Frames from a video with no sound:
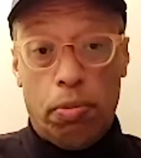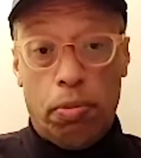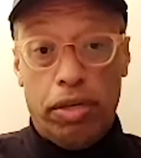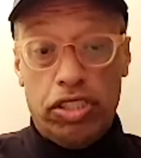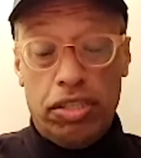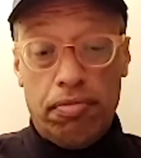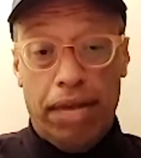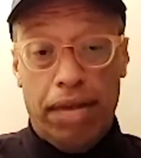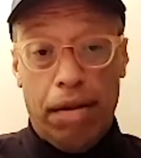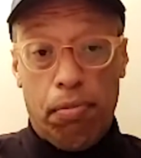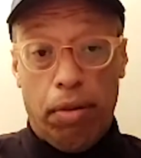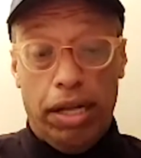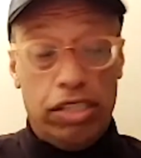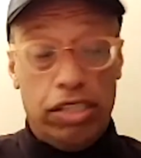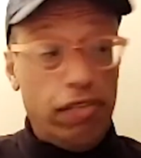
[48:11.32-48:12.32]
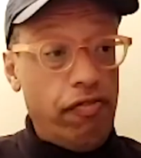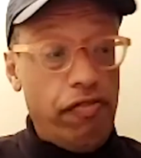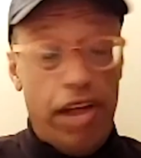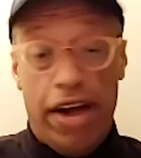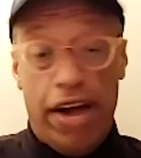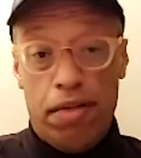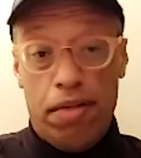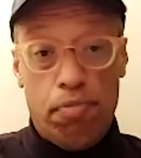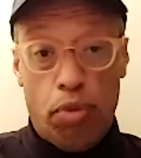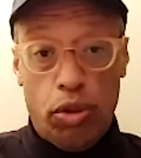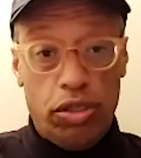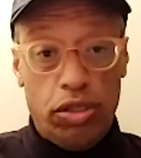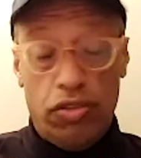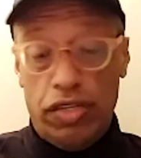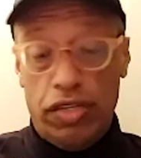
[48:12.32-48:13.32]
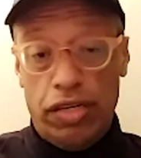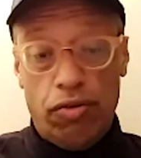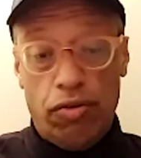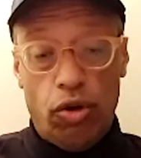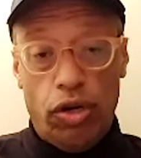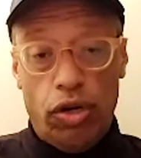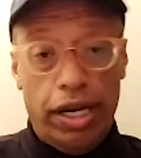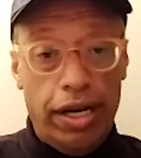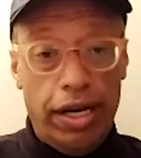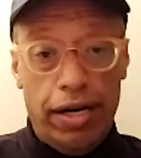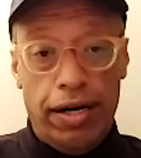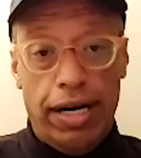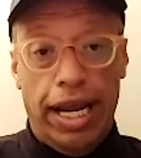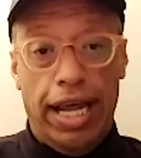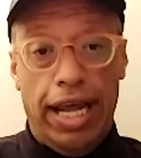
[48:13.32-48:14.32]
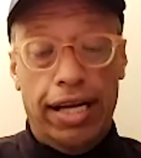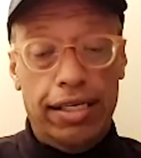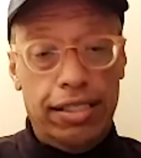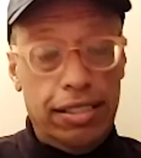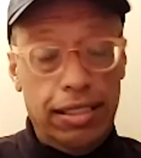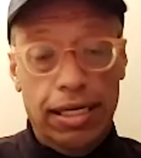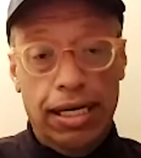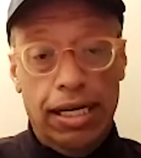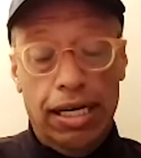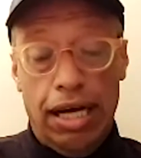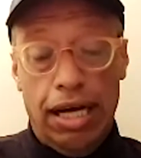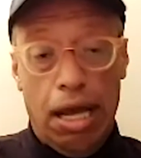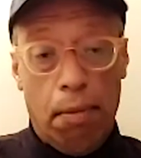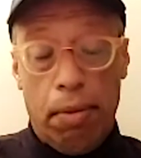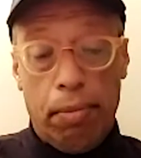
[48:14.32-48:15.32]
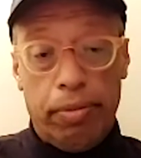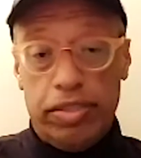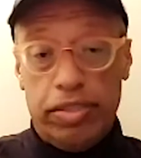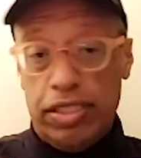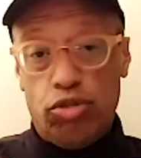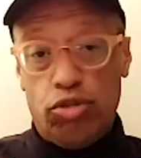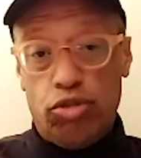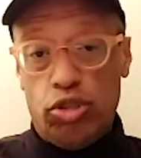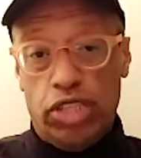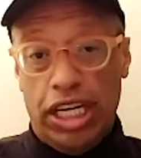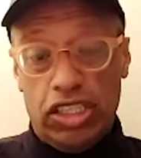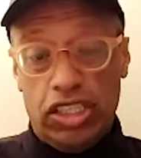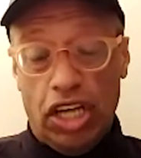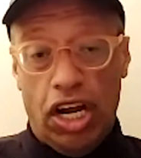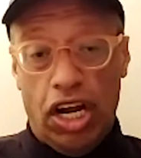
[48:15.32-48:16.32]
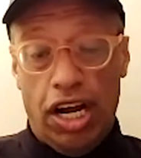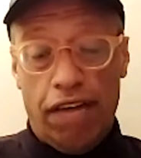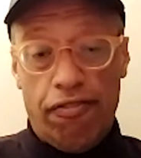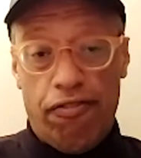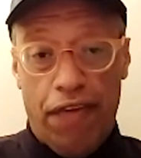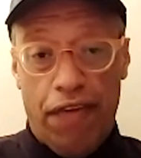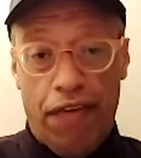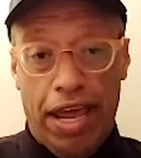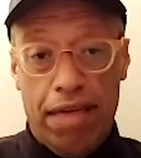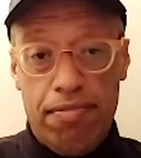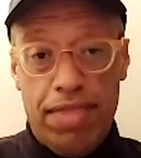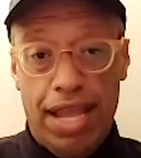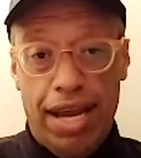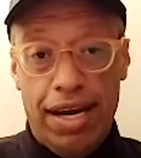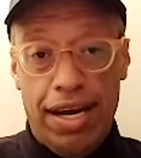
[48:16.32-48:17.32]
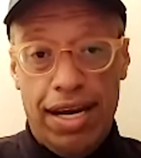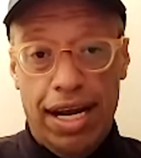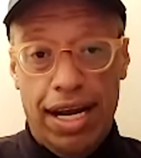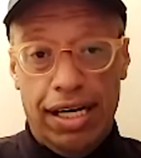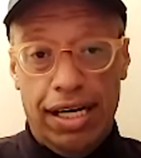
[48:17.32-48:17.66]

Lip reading: and sometimes I have to correct the word personal branding. Please call it personal brand, not personal branding.